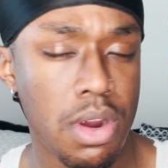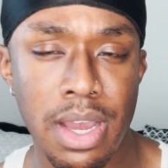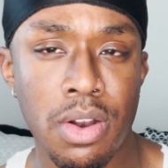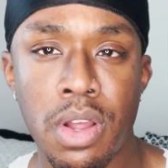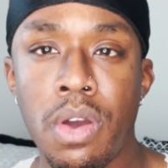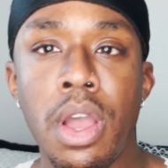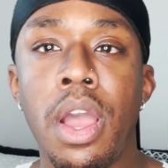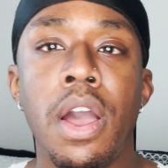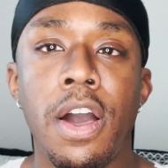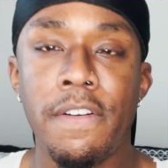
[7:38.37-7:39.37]
I don't know,
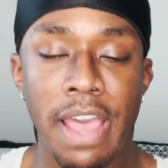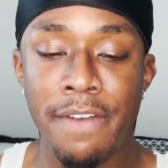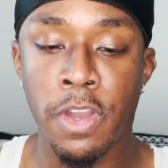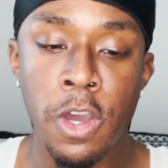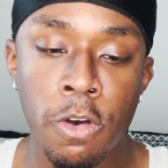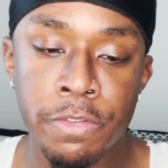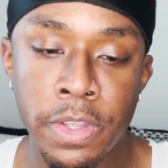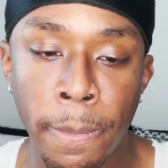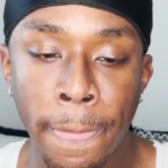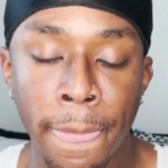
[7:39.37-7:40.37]
of having
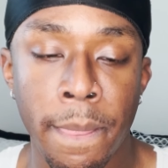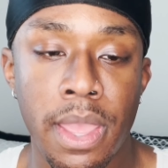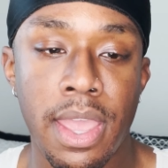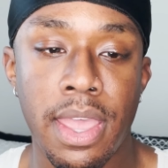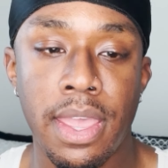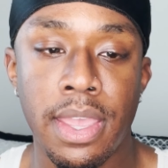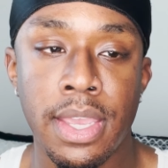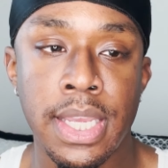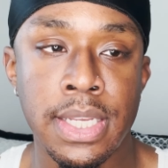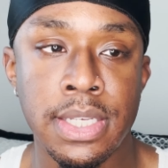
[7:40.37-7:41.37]
COVID.
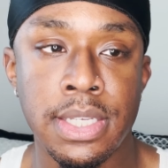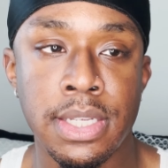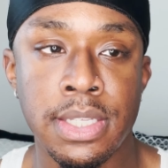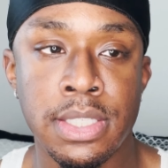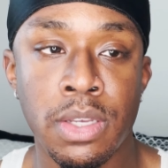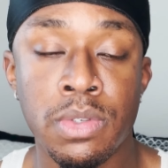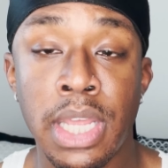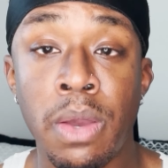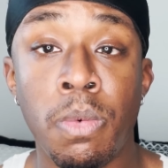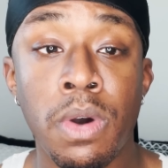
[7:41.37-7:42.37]
And so
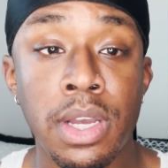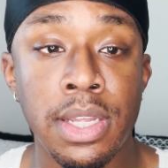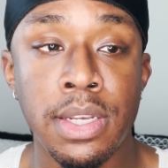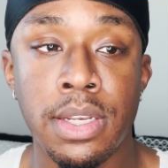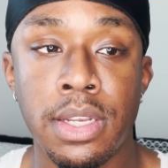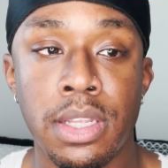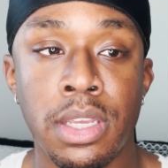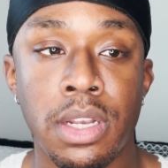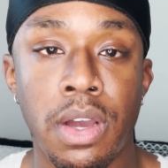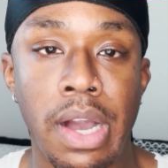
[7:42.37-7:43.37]
day 1,
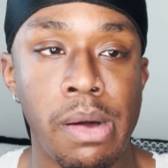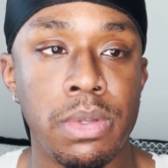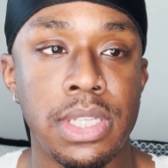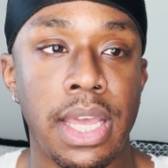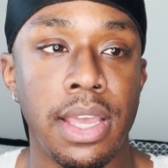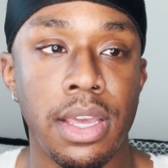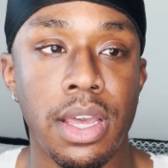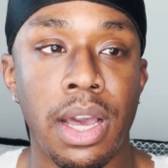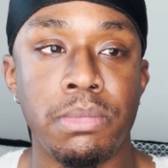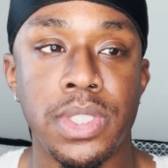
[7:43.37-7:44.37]
I was like,
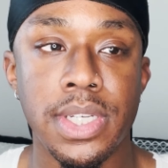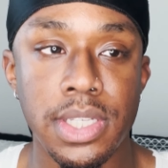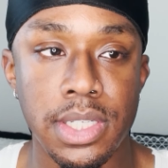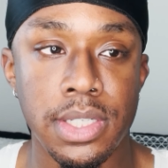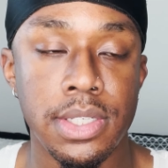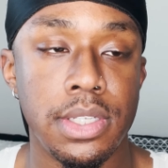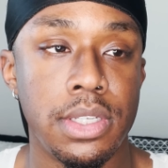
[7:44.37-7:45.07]
I'm chilling.